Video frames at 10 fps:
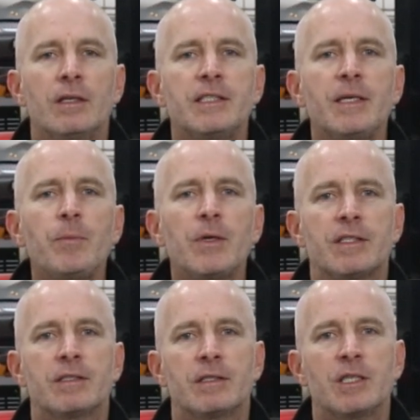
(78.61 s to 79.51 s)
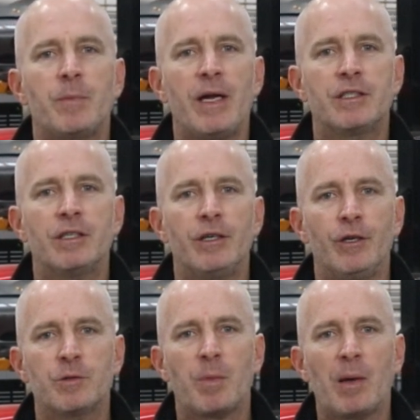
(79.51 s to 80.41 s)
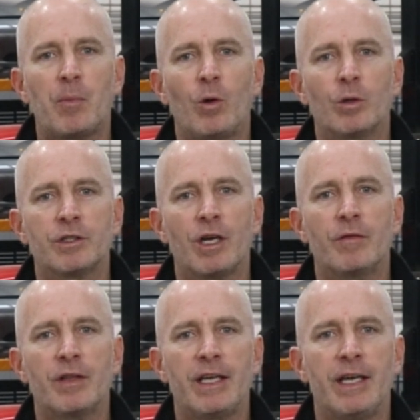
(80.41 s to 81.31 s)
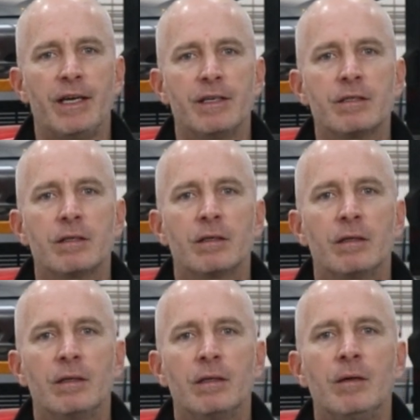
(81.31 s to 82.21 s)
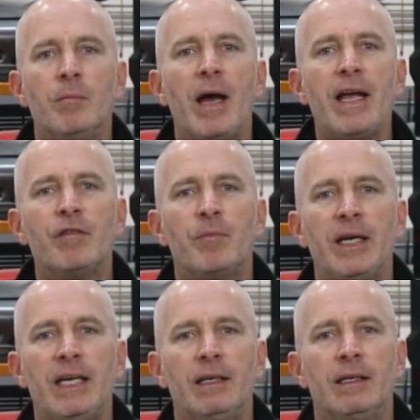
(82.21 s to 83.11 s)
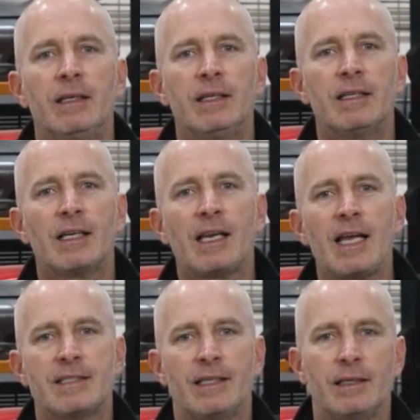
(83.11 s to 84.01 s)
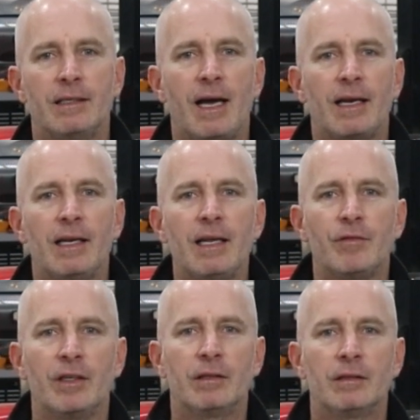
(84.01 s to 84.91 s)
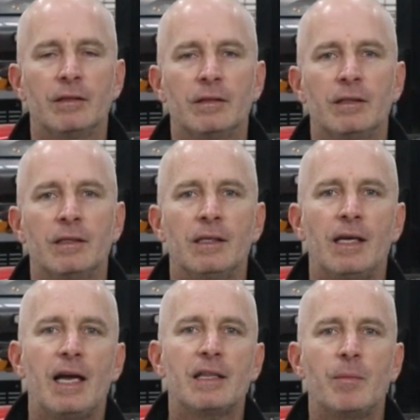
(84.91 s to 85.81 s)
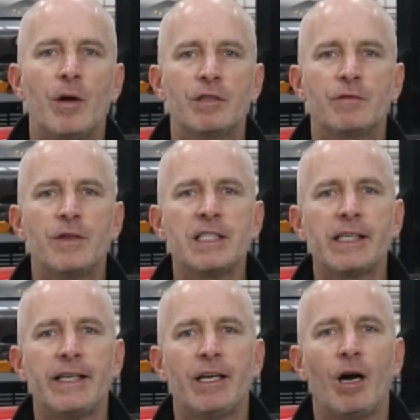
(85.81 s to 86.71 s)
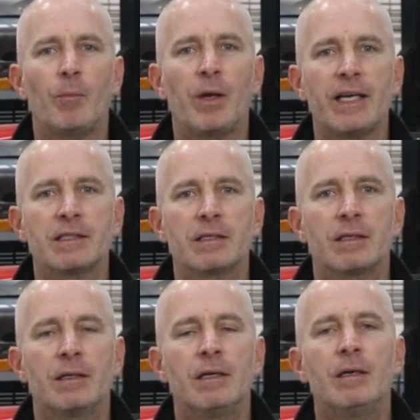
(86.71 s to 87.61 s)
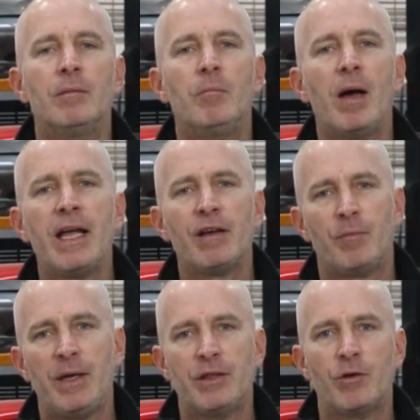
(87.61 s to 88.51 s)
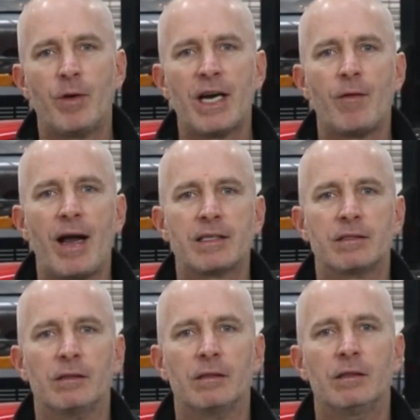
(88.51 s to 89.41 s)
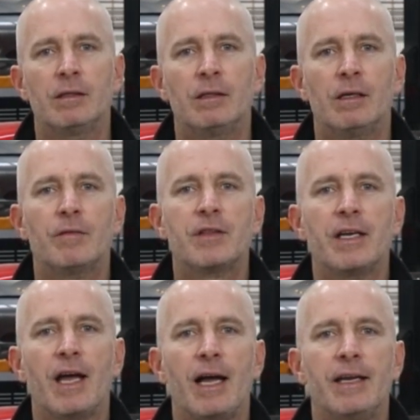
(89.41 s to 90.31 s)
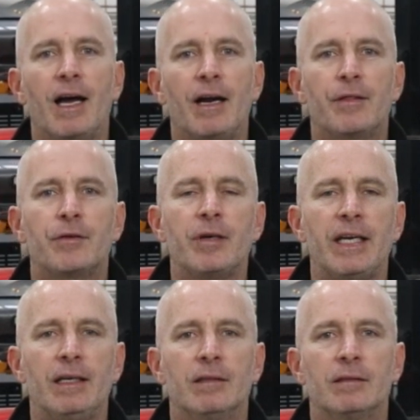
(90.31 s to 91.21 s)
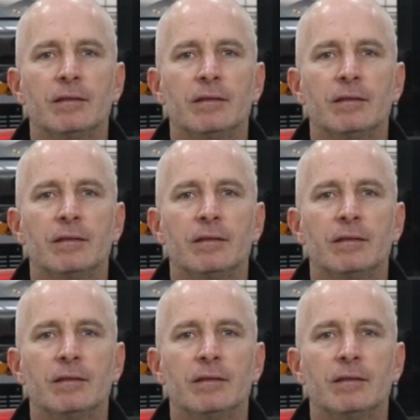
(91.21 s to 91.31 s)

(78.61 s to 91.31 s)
The simplest suspension used by Porsche over the years may have been in the classic 911, and the most physically complex may have been the rear axle of the 993.